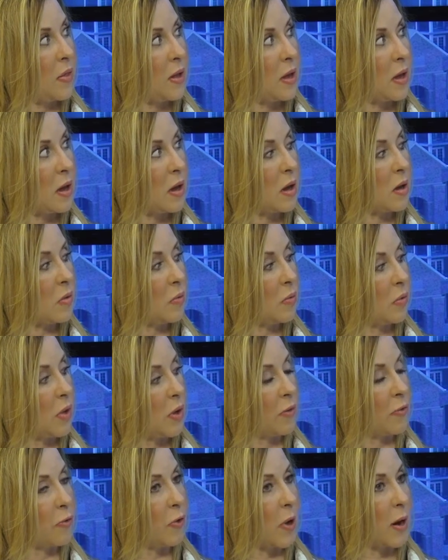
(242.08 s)

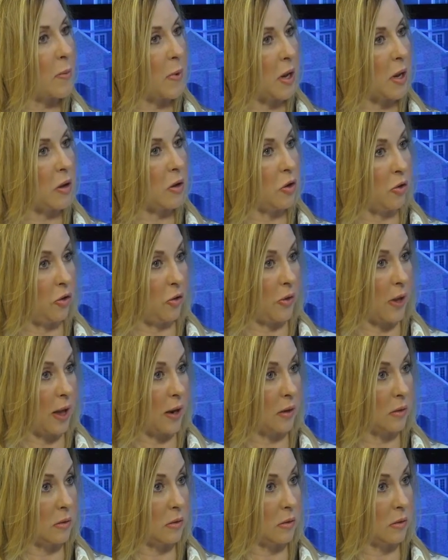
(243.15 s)
the framing, you do that?